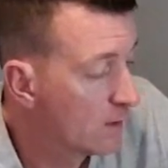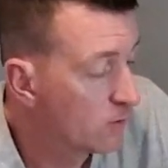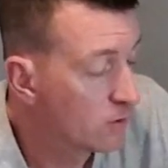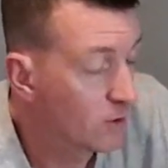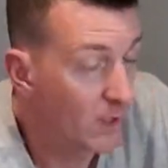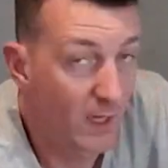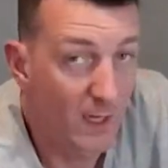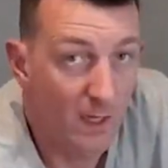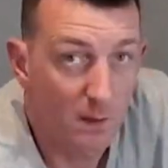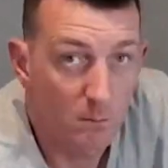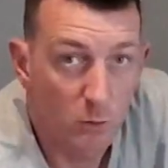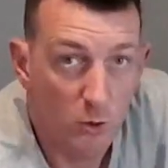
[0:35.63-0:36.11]

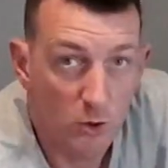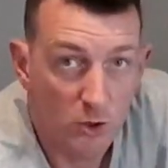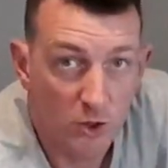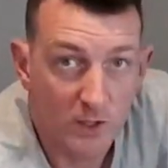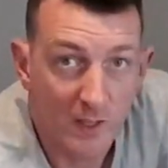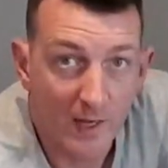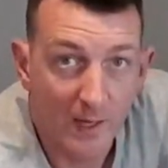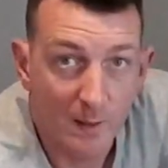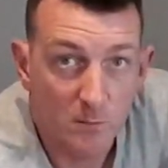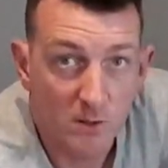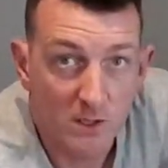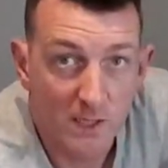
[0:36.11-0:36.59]
So I haven't had much
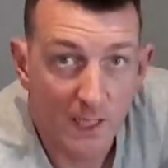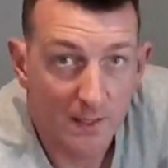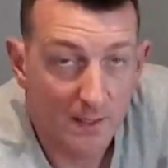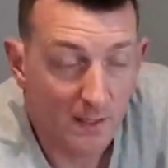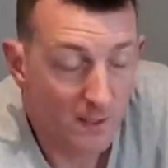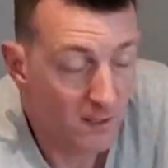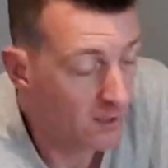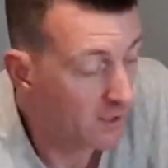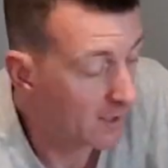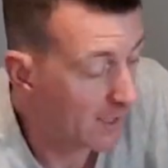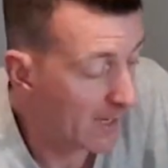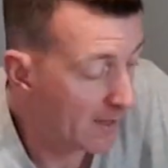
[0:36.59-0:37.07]
time to get
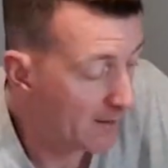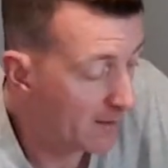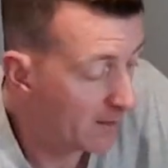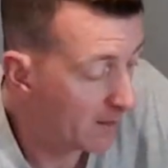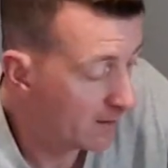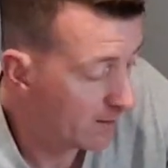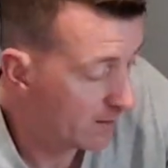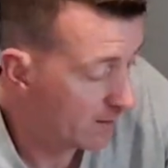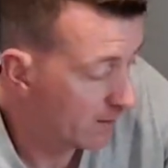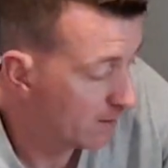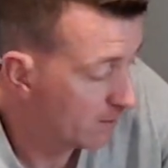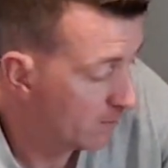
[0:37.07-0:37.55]
this
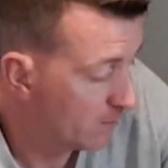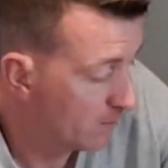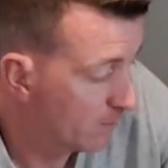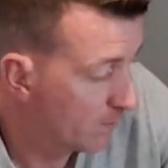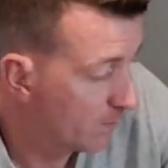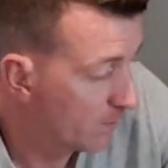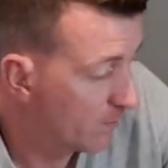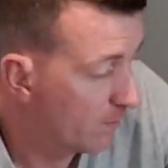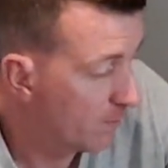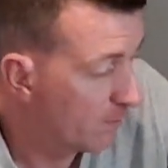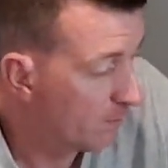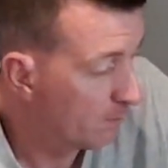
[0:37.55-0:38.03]
together,
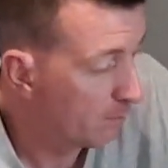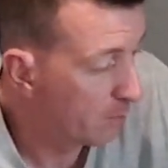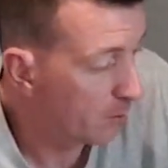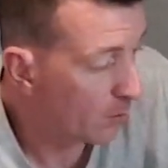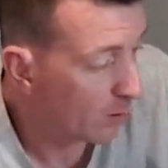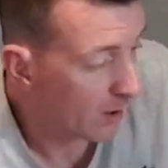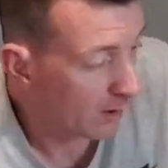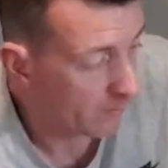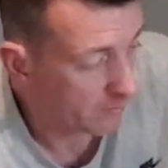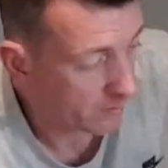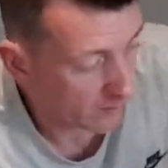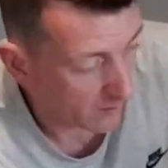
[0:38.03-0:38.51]

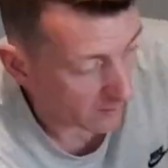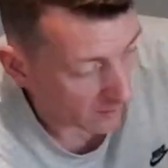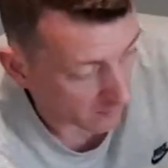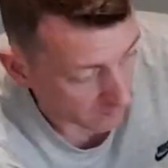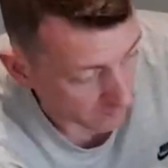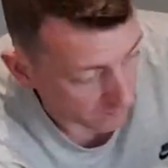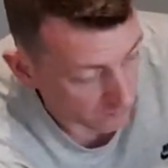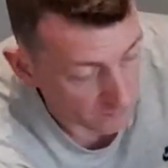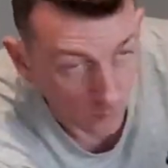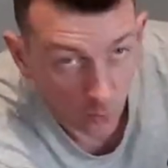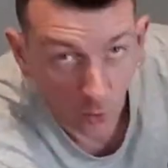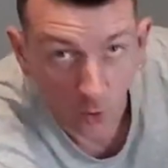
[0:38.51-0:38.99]
but
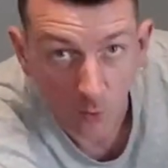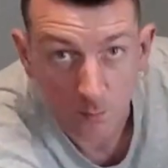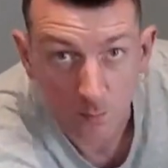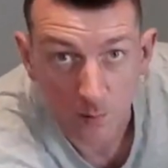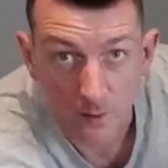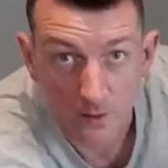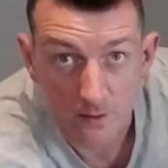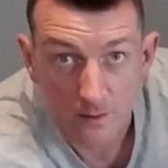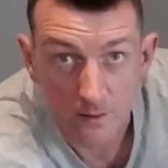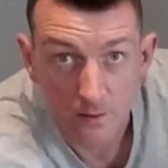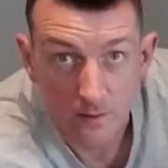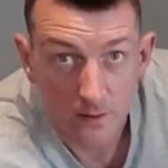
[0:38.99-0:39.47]
I'm
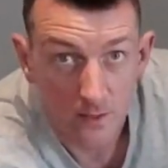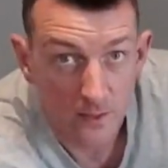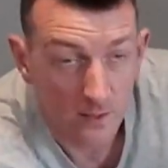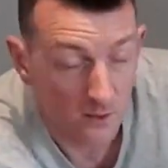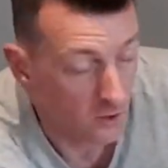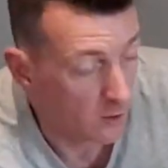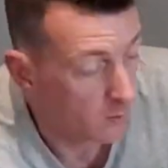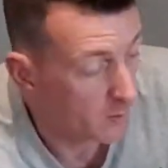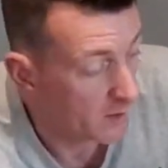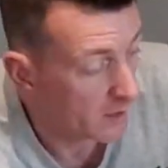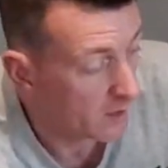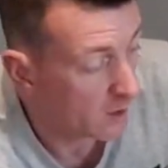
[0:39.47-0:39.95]
hoping
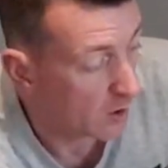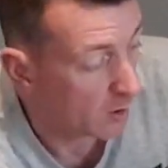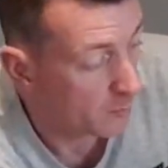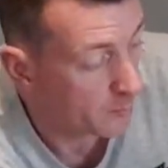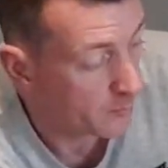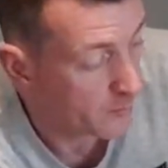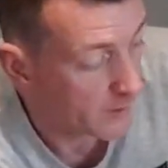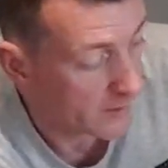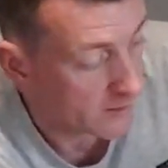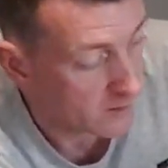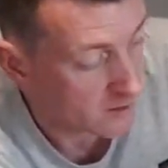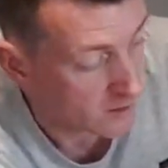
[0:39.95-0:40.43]
it's going to be a
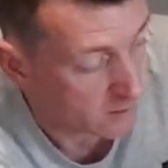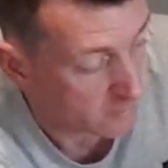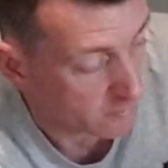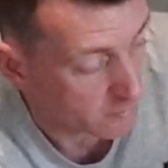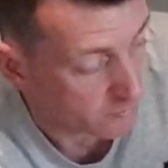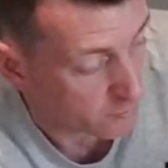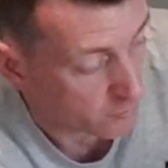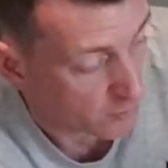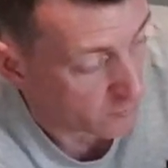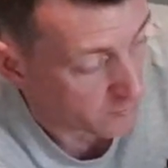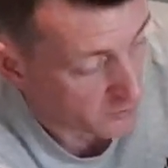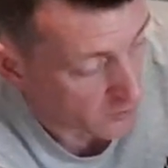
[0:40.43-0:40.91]

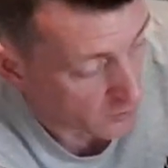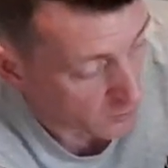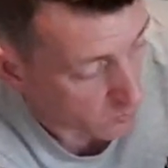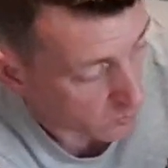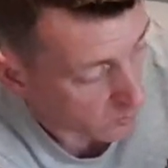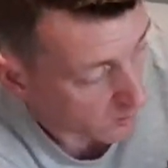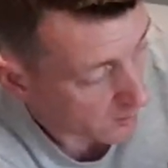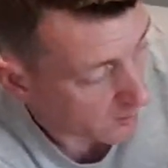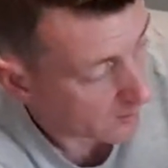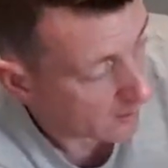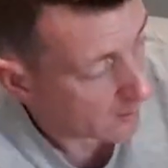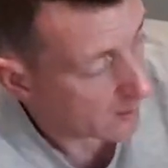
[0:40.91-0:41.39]
comprehensive
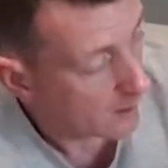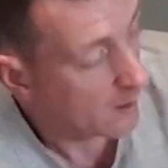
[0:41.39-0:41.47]
review.